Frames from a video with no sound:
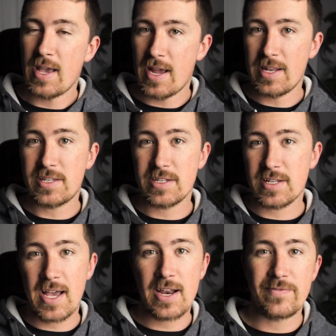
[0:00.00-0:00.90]
and this is
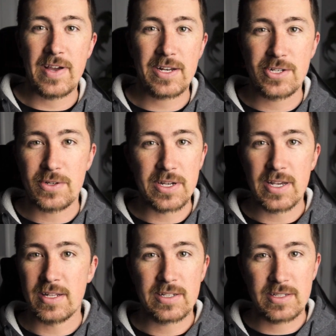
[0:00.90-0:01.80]
the kind of effects you can
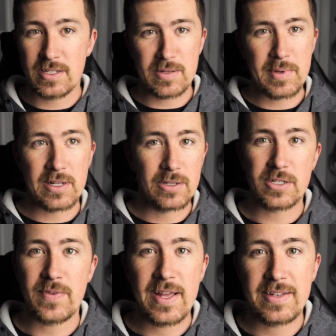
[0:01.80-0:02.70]
get. I mean, it
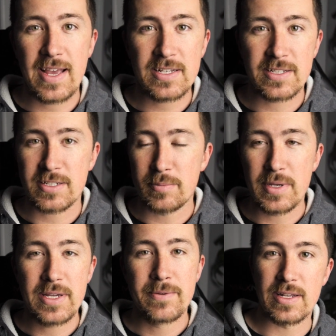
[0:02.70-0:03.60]
looks fantastic to
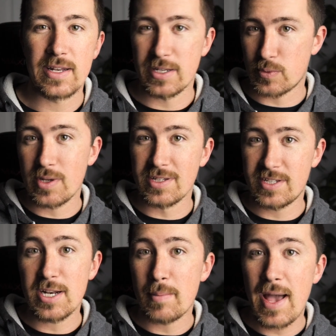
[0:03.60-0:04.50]
me. It's really
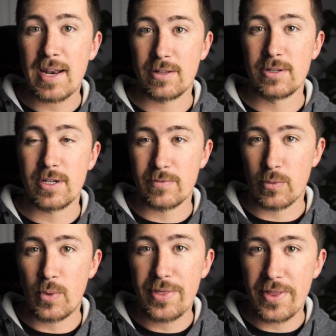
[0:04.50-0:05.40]
cinematic looking
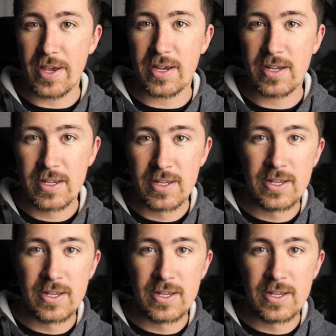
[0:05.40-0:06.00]
for one thing.